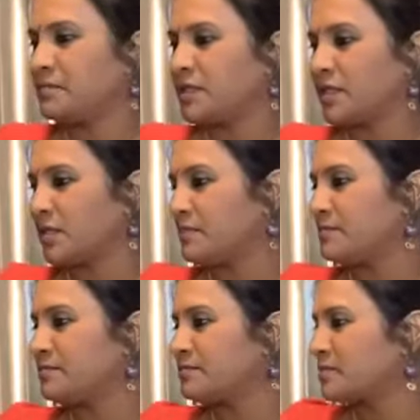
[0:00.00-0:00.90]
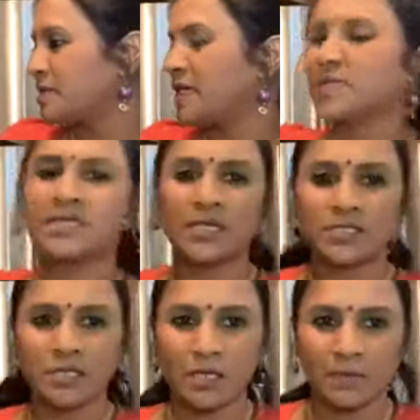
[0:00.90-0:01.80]
you know, kind of
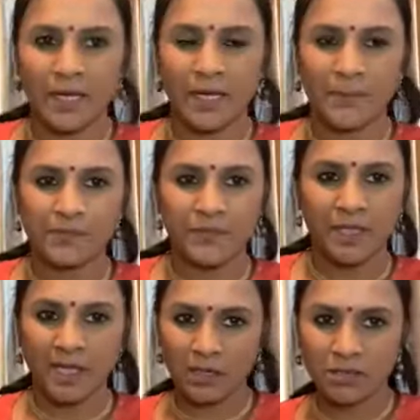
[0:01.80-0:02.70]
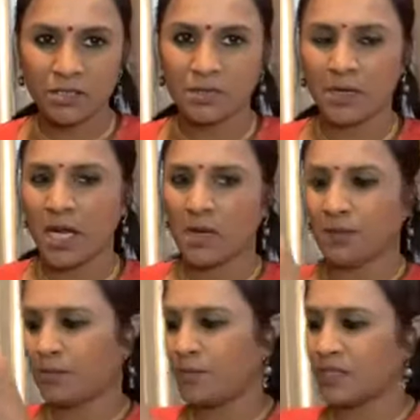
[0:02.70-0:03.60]
section on my counter where I
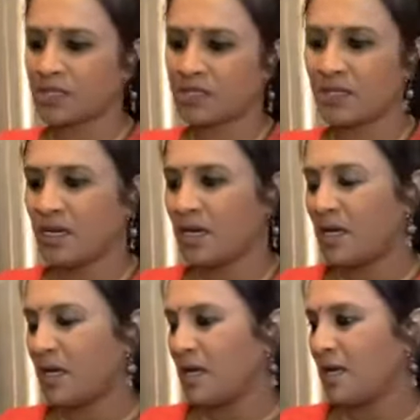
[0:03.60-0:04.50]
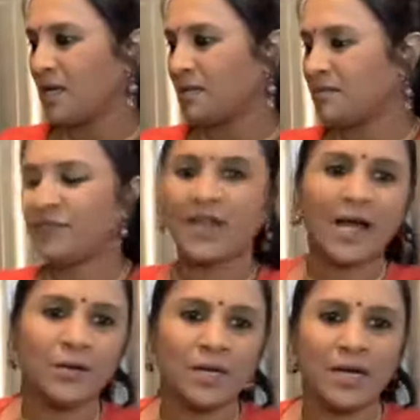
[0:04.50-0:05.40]
would put
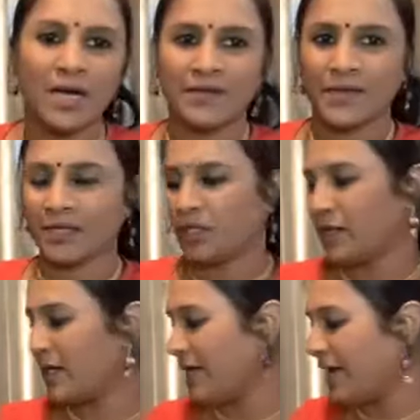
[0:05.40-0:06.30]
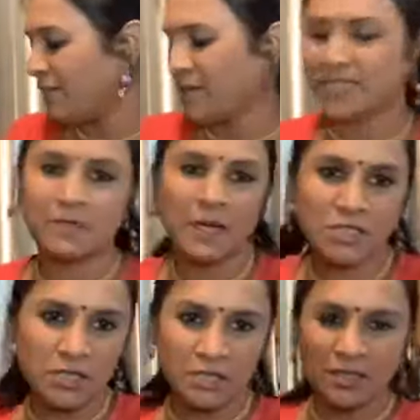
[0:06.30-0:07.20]
flour, and then, you know, I'd have my
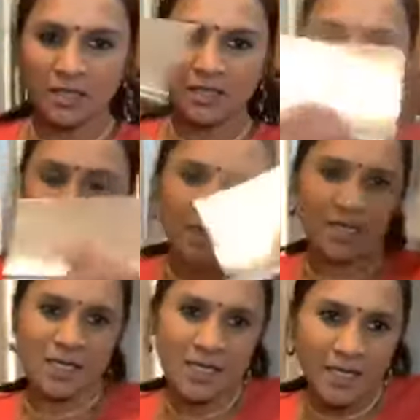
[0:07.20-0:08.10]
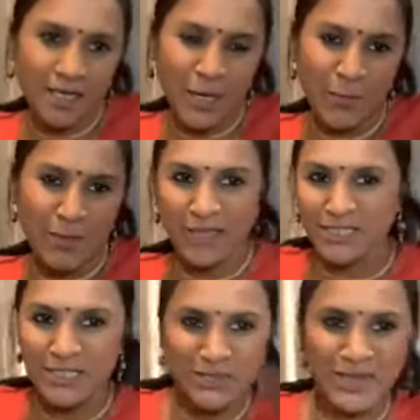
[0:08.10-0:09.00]
special, you know, bench
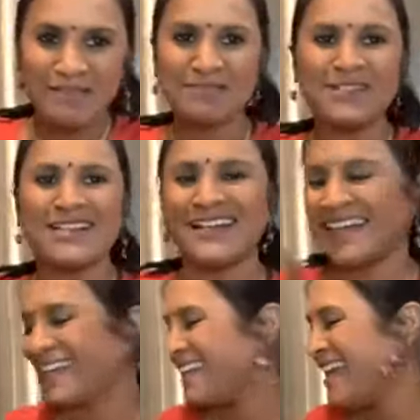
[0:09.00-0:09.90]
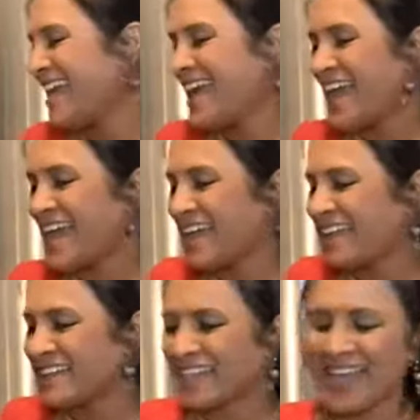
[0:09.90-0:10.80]
scraper, and
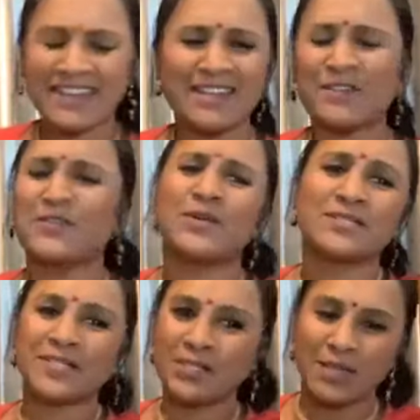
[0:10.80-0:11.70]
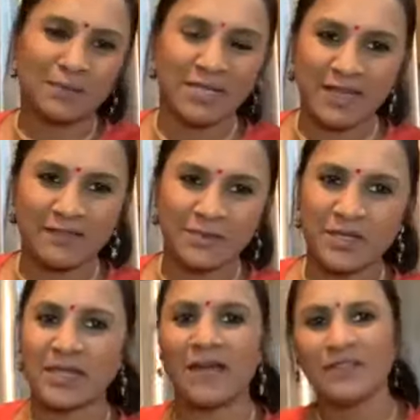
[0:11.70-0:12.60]
then of course, you know, I'd be left
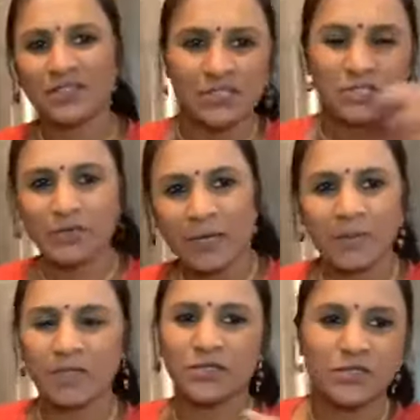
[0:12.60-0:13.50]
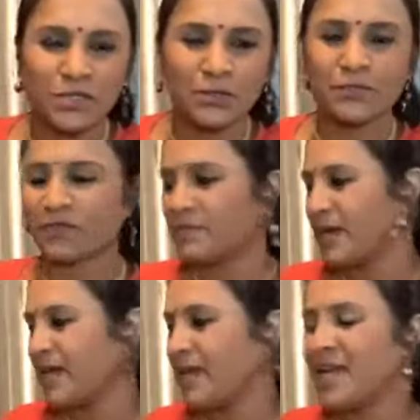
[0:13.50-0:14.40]
with having to scrape all the dough from
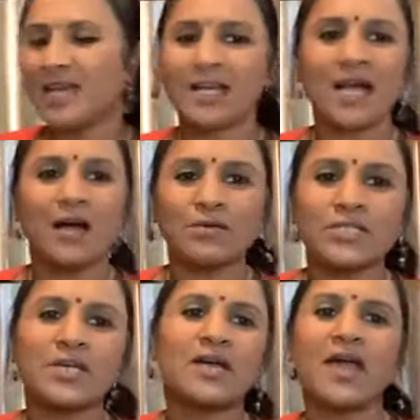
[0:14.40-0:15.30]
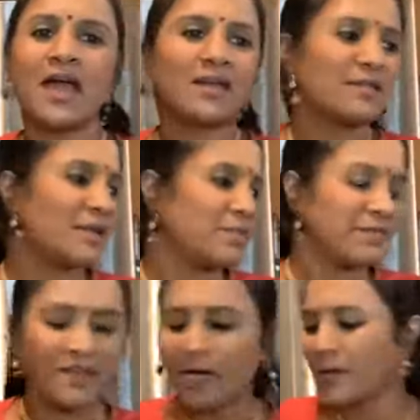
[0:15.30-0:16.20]
my counter, and there'd be
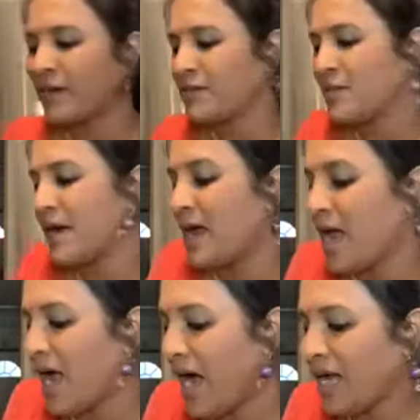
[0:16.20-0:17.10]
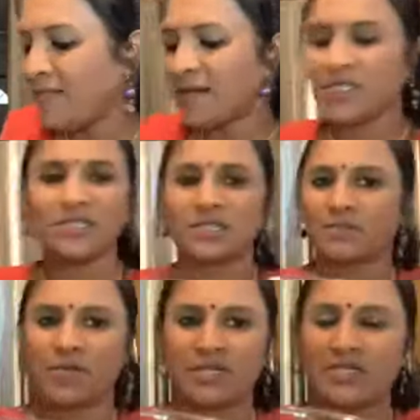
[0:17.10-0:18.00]
flour everywhere. I've actually just
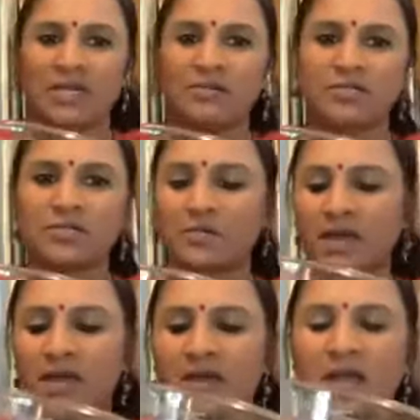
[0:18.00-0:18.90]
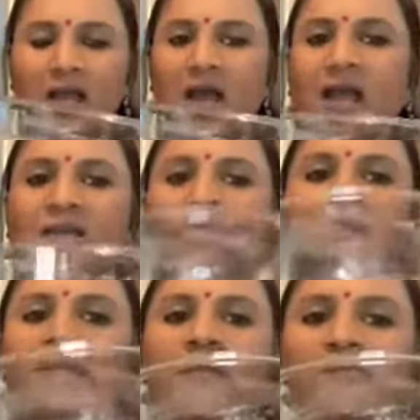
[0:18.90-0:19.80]
brought it down to where I
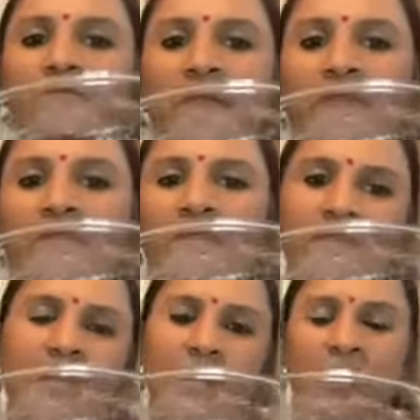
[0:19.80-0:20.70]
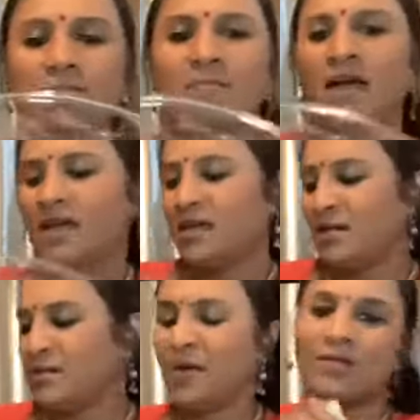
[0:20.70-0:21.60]
completely do everything in my
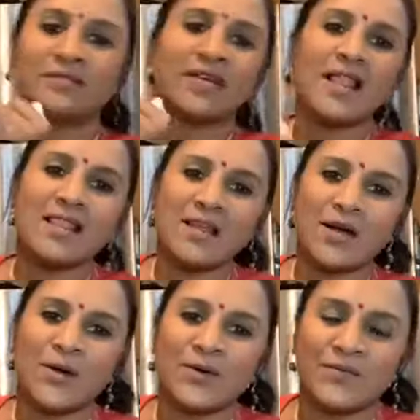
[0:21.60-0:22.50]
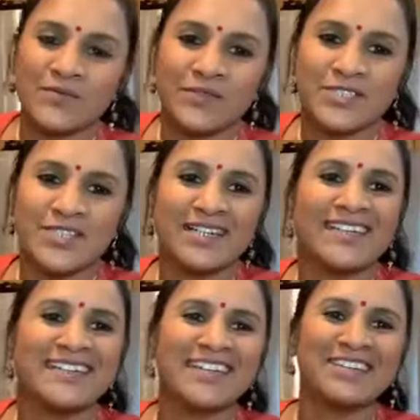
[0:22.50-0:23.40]
bowl. Hello,
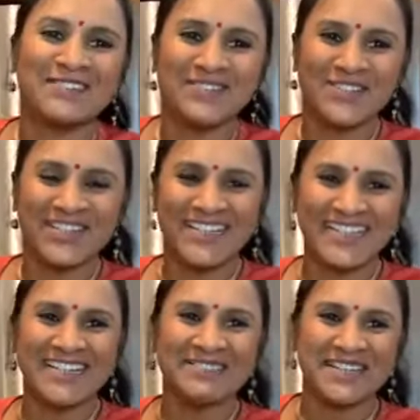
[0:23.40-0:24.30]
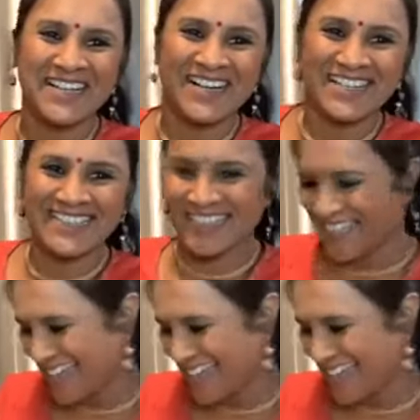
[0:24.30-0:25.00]
Krishangi, thank you for coming on.